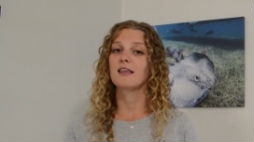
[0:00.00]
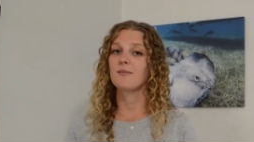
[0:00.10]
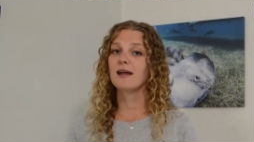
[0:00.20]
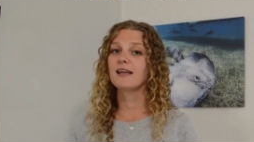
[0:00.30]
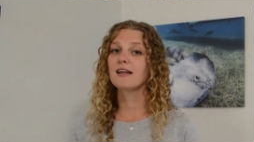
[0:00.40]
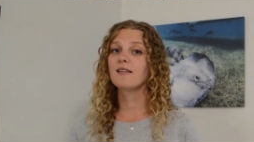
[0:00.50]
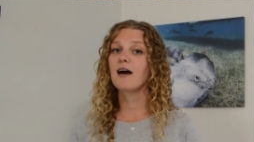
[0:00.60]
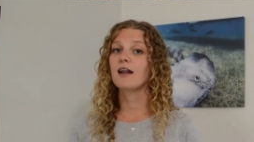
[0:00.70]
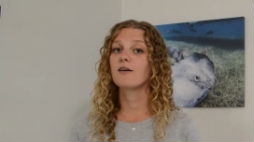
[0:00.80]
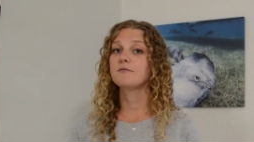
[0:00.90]
They might get a
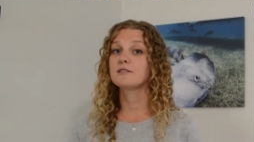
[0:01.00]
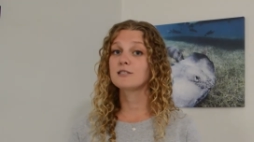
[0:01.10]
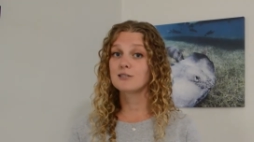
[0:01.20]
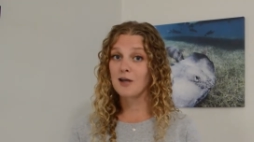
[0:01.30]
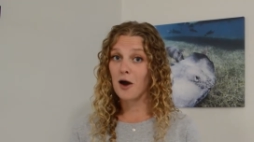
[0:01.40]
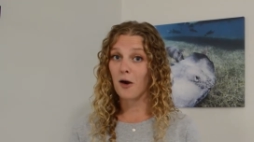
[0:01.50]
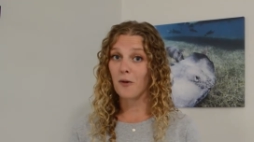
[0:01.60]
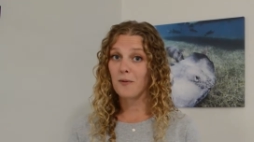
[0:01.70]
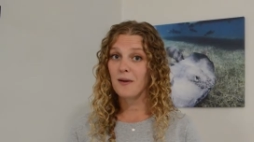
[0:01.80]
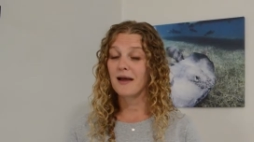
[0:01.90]
lot of
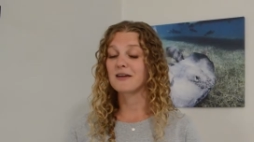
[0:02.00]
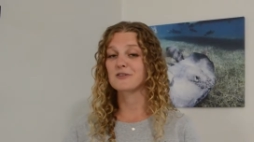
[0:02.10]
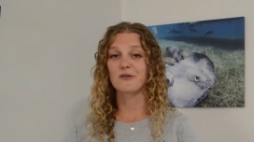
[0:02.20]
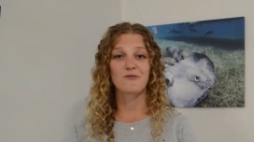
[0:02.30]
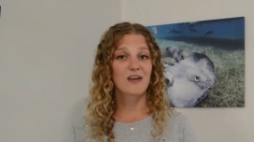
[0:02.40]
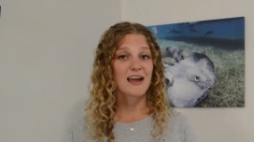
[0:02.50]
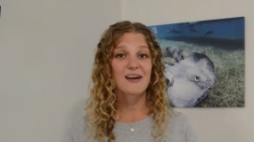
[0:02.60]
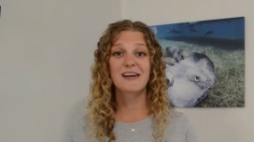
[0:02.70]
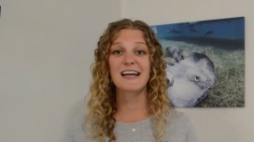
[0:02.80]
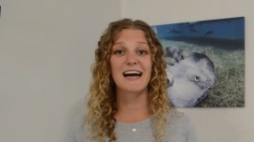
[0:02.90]
snow. There's a
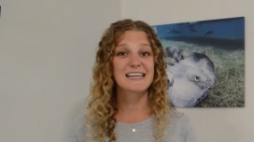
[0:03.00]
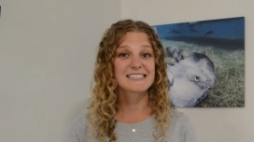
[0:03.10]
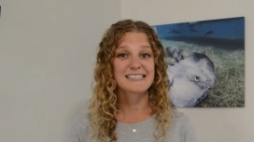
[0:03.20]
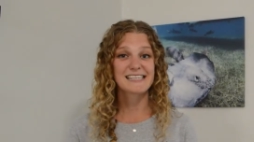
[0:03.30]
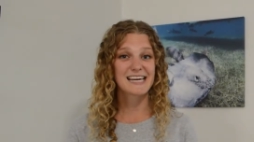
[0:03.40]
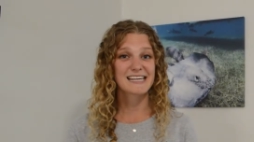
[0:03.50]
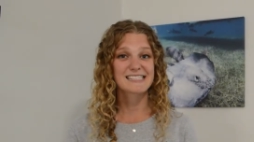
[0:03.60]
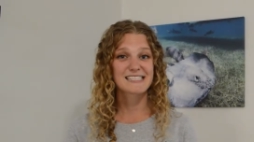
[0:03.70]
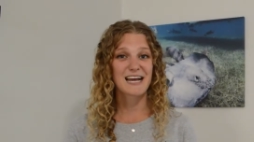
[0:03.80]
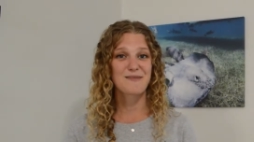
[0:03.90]
very icy
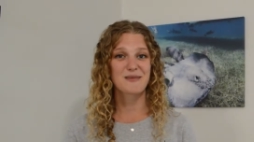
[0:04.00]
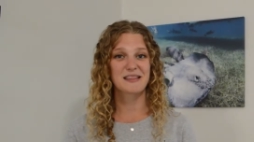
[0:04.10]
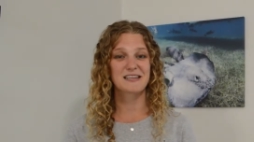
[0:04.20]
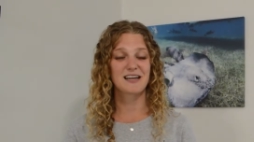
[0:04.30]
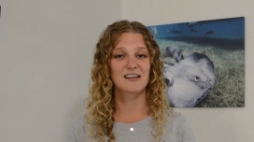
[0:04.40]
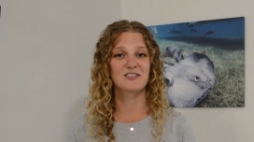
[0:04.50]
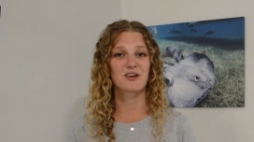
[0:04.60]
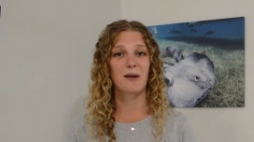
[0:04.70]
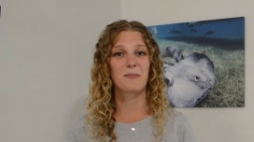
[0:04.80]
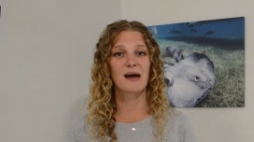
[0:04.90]
landscape in the
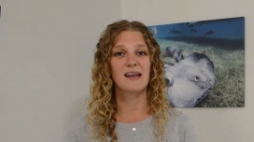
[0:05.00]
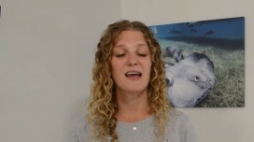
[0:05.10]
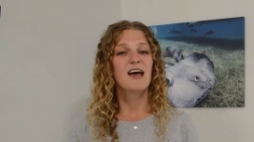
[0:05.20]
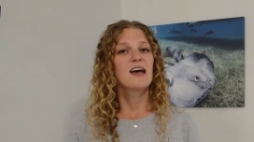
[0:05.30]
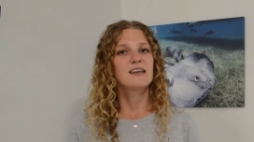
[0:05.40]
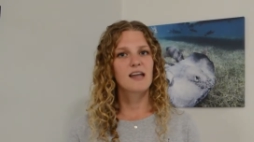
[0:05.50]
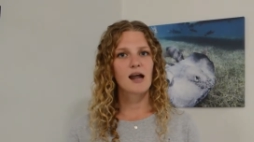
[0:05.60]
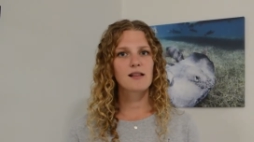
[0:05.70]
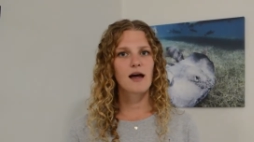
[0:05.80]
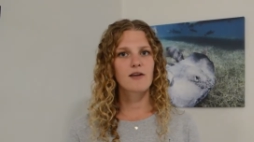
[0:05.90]
tundra, but
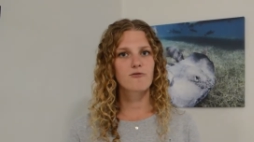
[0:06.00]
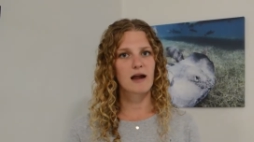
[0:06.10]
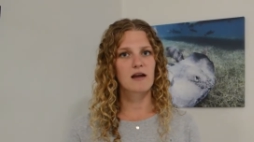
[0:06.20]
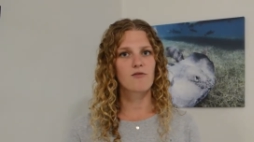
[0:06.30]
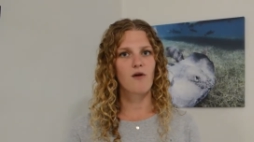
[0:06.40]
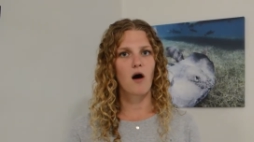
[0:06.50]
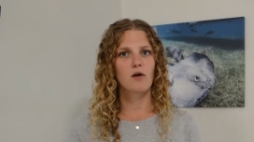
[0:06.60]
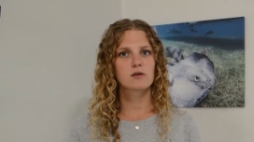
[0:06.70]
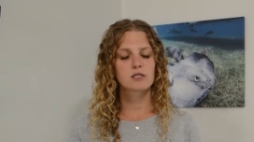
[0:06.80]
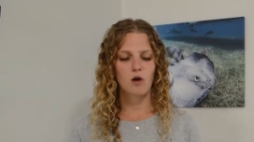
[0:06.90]
not a lot of
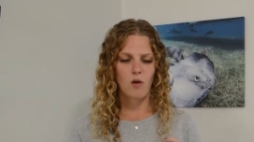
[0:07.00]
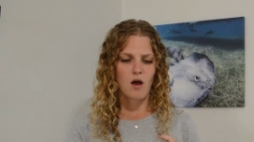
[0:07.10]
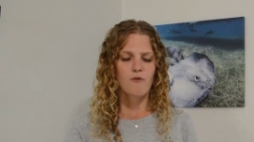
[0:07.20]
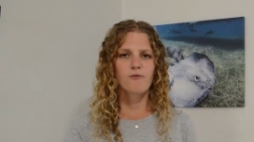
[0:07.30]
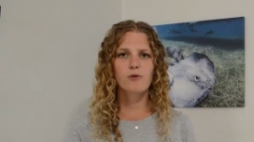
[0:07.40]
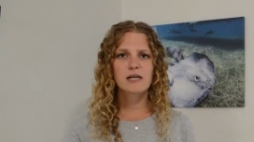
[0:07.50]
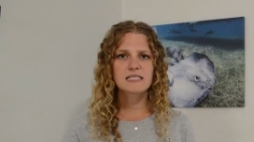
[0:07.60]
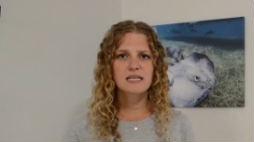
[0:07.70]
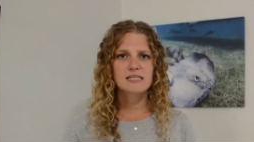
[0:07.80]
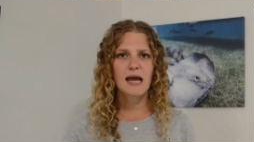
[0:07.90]
rainfall. So
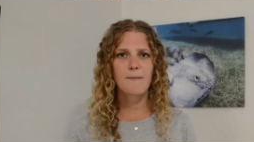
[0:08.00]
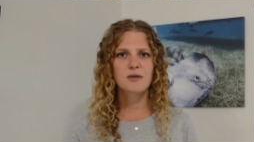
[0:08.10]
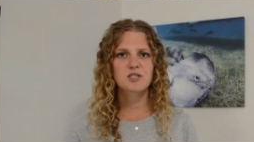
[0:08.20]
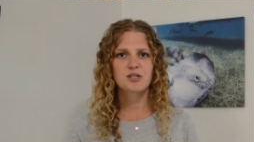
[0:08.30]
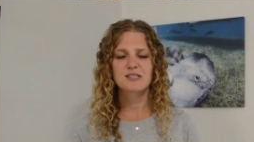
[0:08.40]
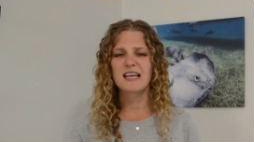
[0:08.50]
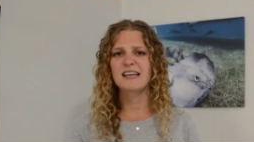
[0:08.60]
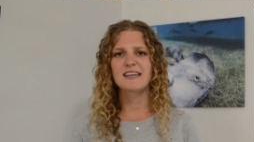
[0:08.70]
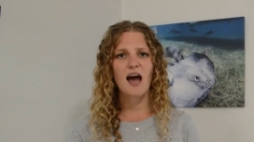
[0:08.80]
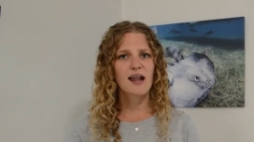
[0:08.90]
freezing temperatures
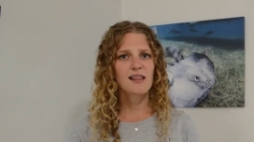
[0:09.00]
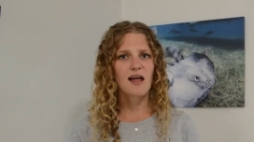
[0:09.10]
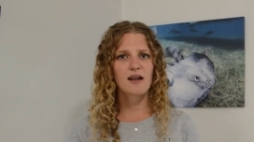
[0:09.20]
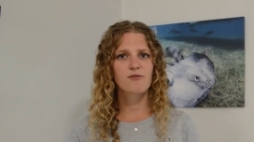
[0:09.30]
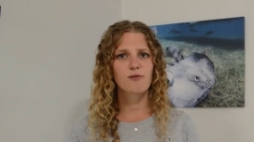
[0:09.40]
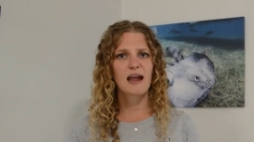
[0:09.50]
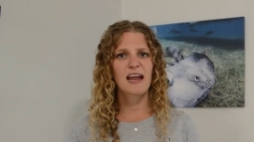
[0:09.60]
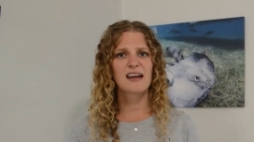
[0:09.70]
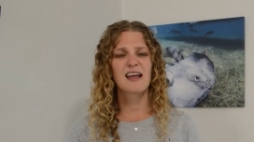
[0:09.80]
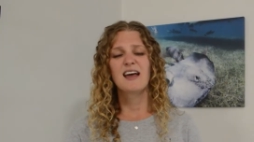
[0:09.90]
and not a lot of
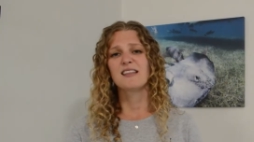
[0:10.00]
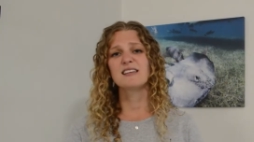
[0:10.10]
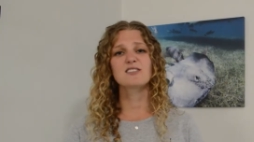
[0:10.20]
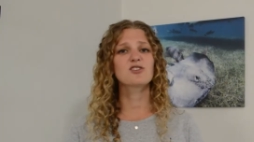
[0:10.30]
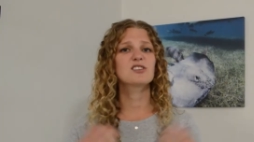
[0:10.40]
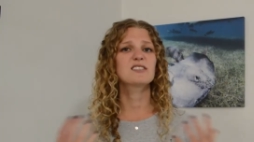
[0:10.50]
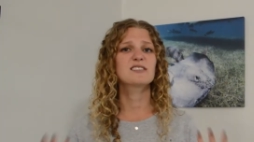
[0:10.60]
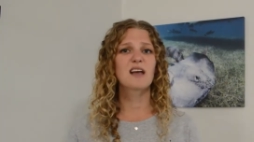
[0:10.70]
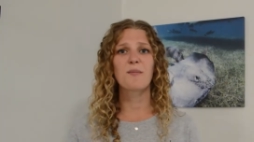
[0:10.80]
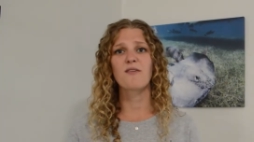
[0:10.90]
rain, these are just
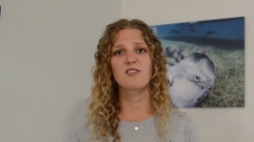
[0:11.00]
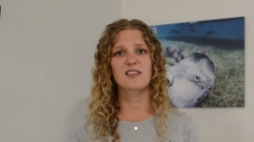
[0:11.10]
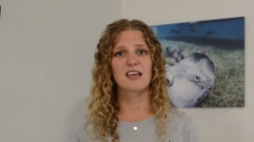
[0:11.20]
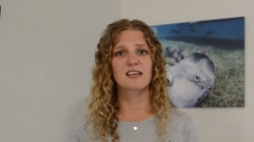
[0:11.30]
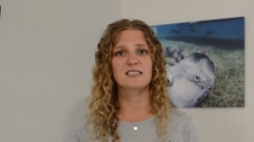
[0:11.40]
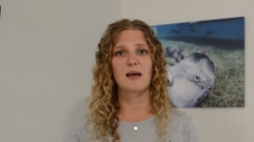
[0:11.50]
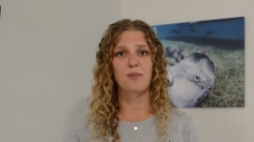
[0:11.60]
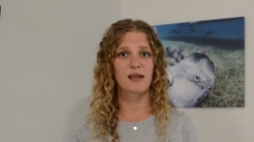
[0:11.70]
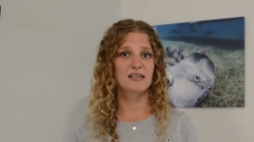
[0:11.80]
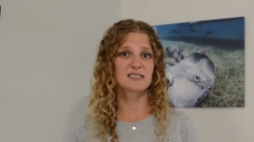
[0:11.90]
some of the things that
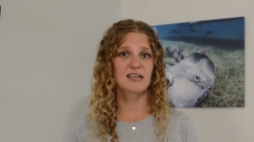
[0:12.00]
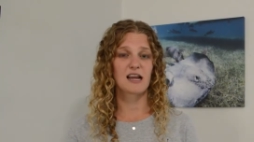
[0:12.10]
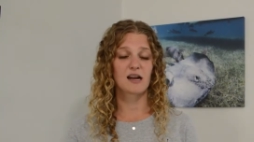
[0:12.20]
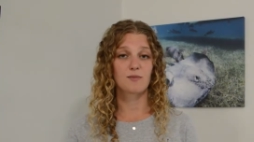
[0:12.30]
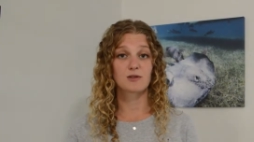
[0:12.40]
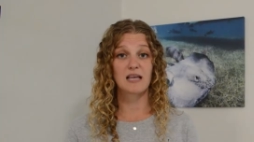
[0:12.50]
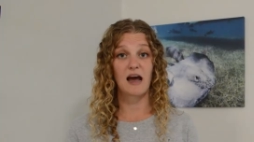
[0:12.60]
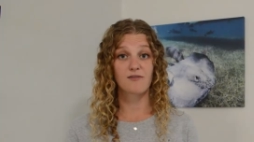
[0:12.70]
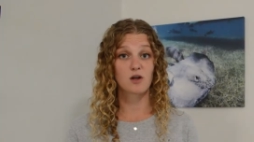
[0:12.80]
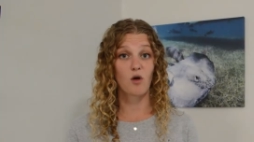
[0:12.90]
plants and animals
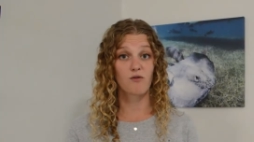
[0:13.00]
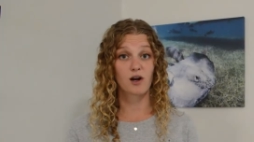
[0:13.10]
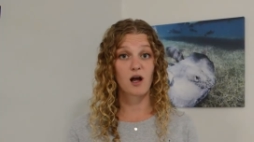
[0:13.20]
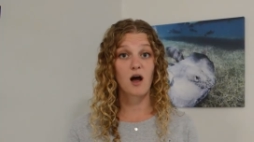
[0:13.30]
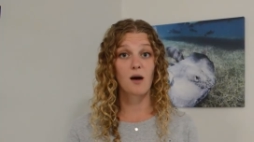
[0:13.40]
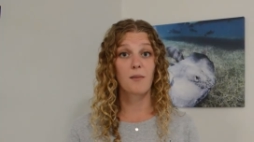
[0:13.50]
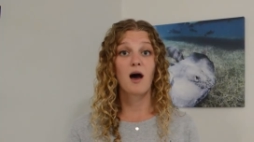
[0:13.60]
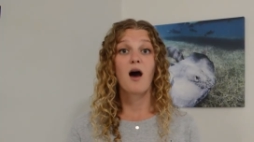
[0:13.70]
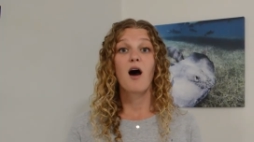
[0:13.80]
have to overcome,